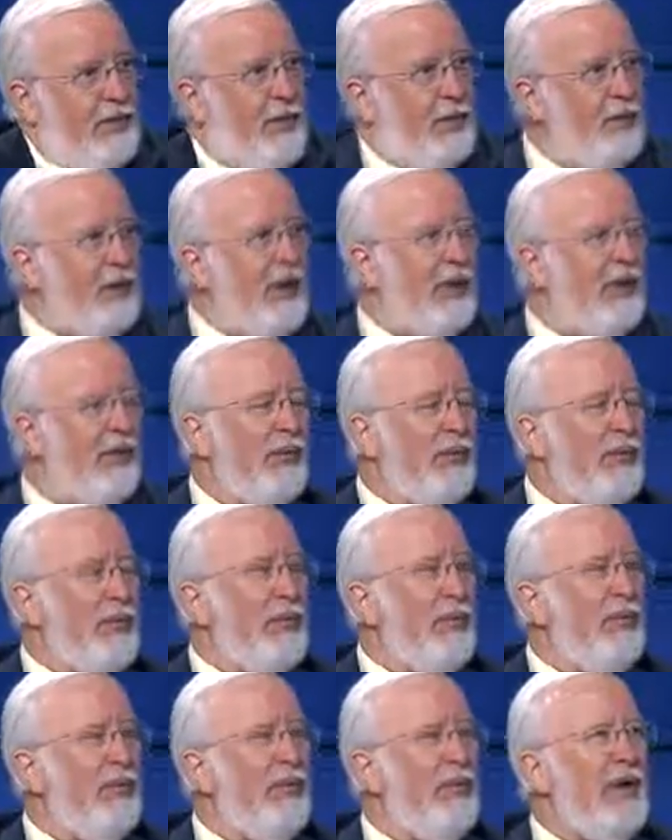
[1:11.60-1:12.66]

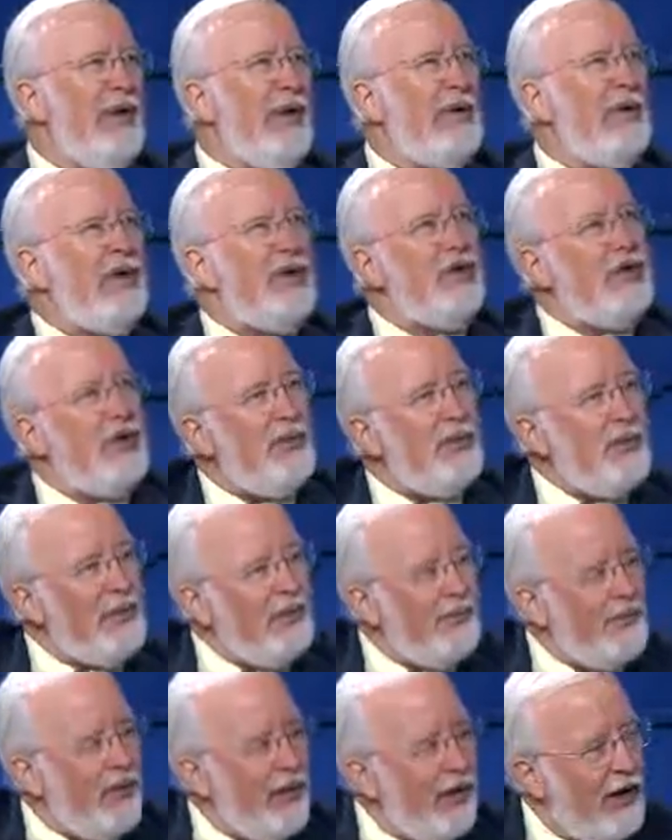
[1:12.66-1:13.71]
we may be
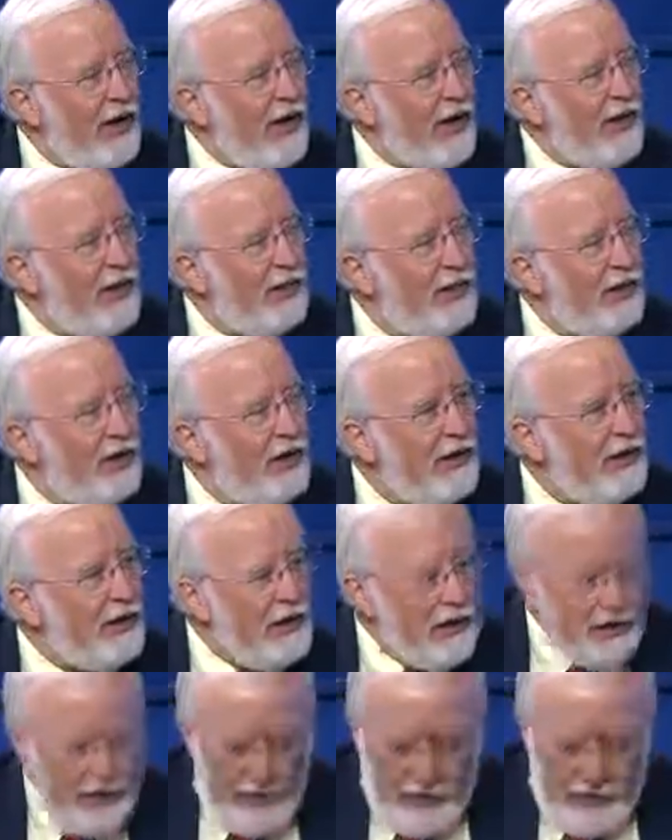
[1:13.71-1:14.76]
jumping far ahead, because
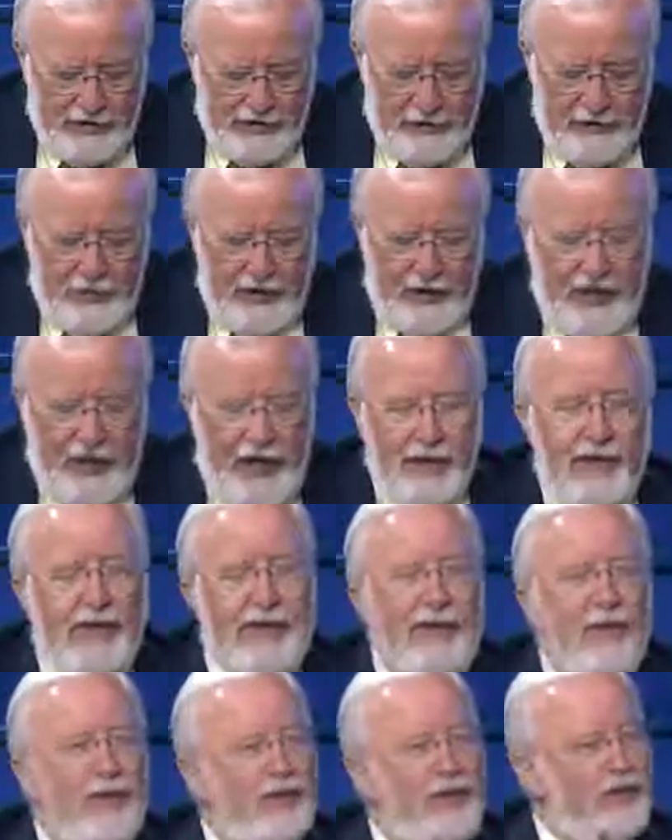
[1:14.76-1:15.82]
I
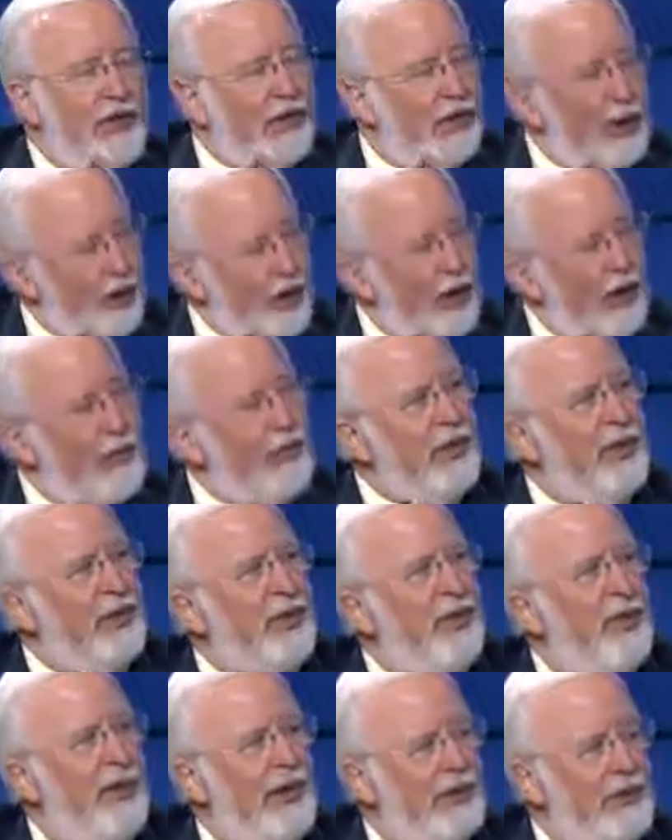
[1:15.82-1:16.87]
think there still are
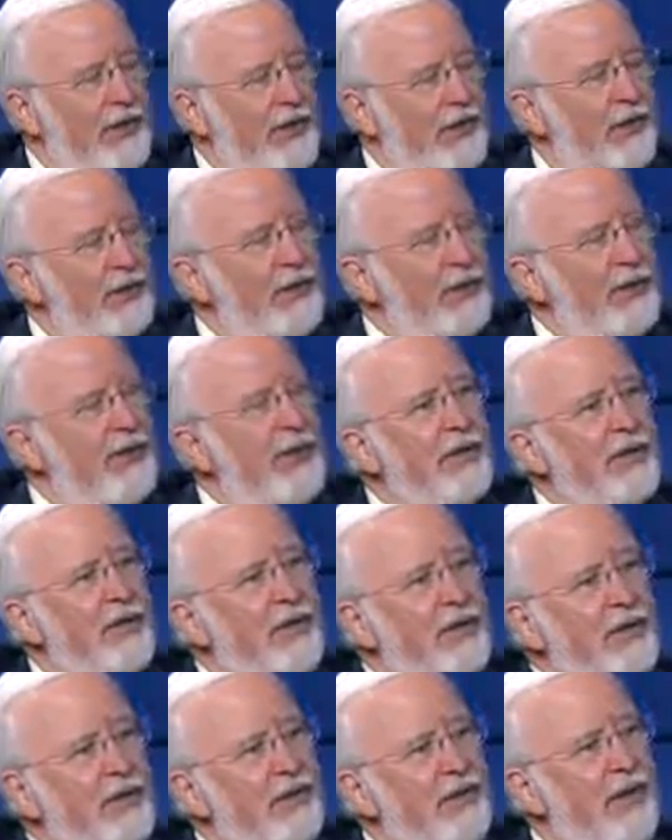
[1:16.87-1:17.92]
people out there who think
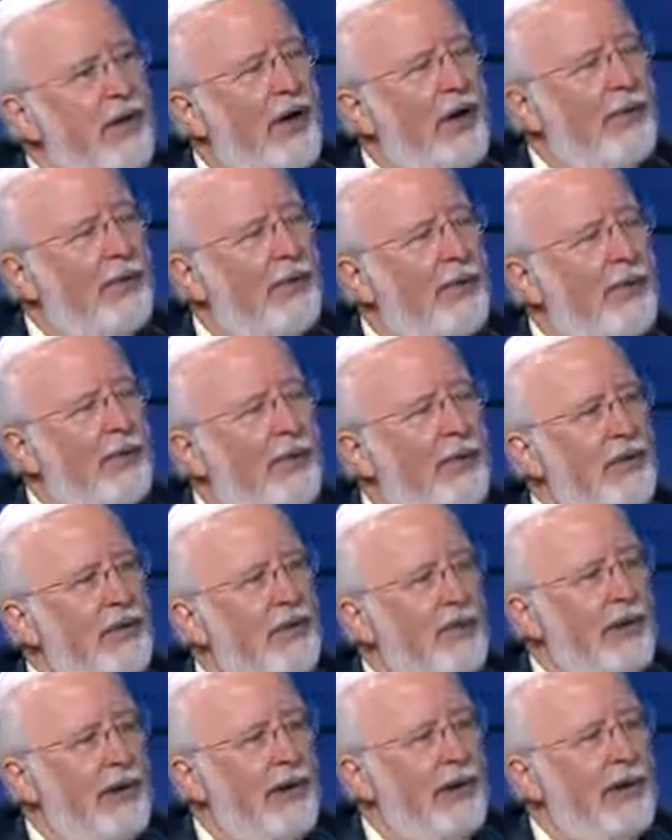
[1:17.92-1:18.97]
that the shroud may be
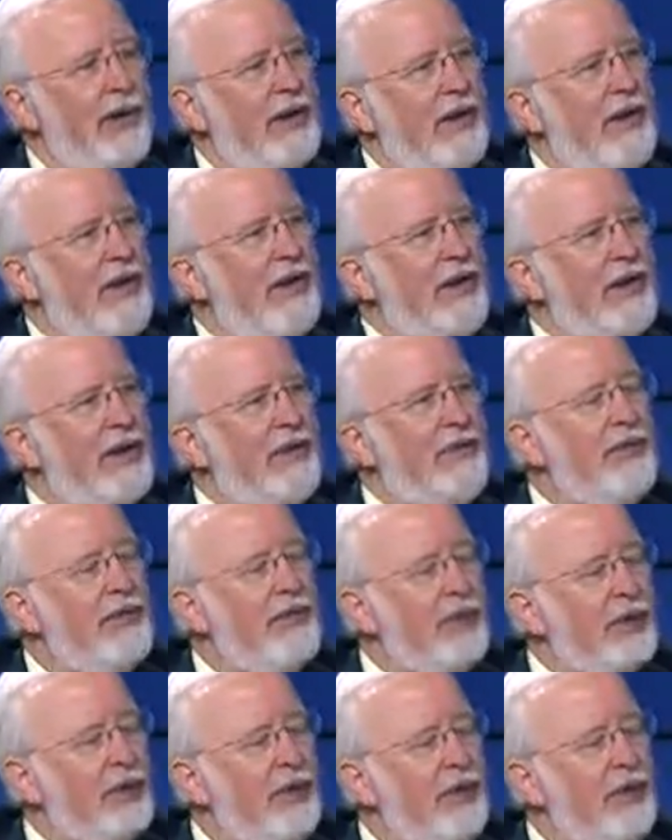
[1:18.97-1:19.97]
fake. Give us some